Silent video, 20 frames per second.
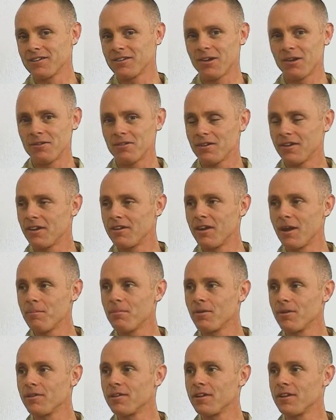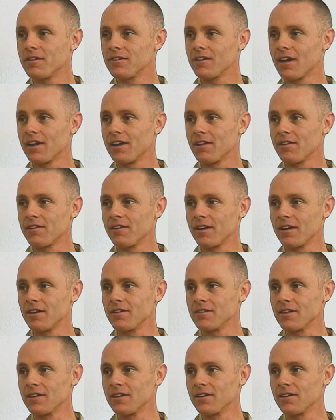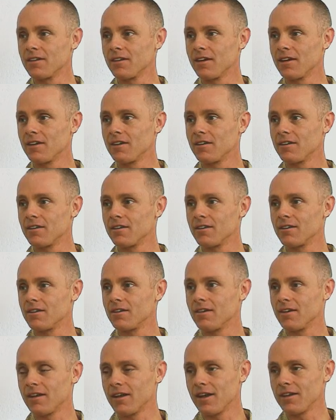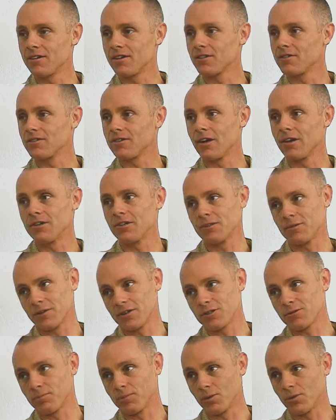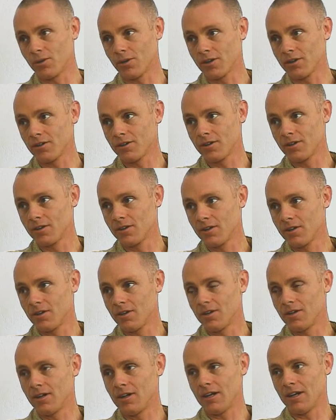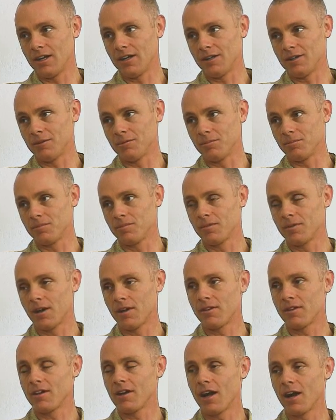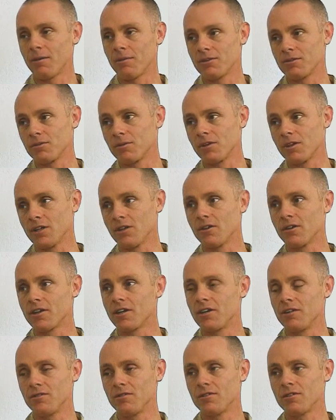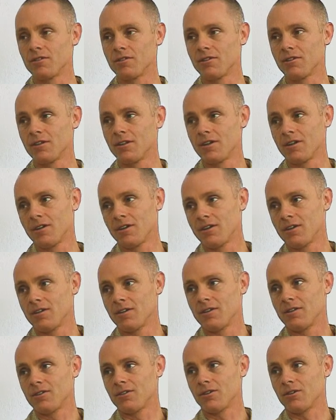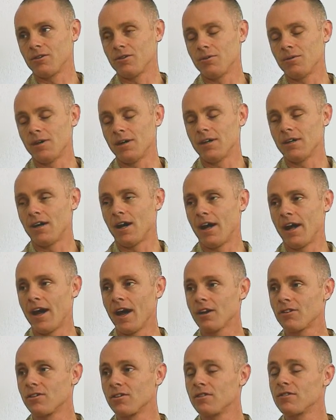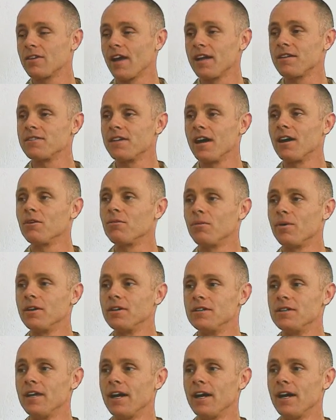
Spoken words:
So a number of these kind of things that I just started to explore. I think I was really looking to I actually sat down one